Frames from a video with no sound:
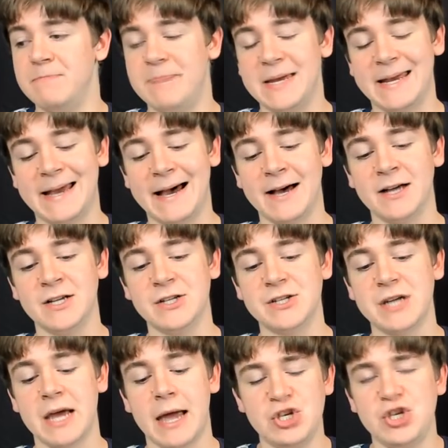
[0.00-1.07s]

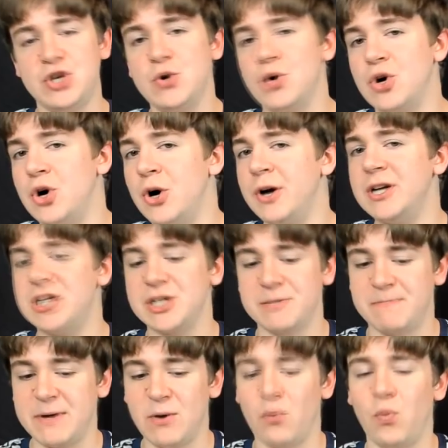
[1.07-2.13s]
because you could
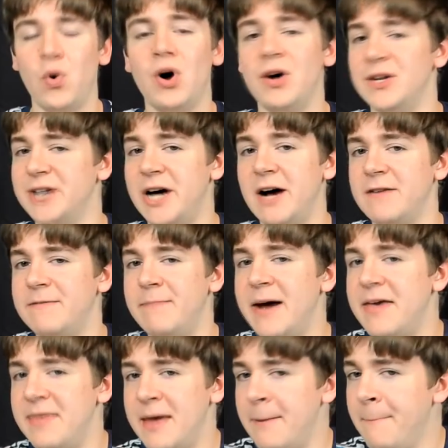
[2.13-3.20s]
just be walled off
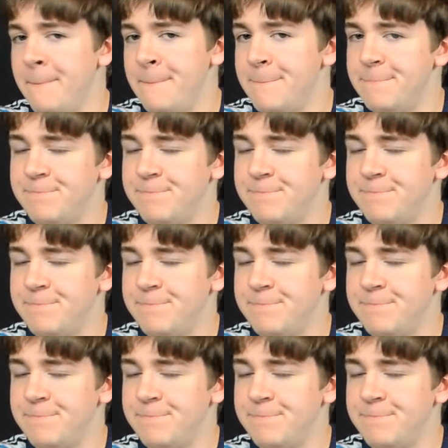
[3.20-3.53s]
by them,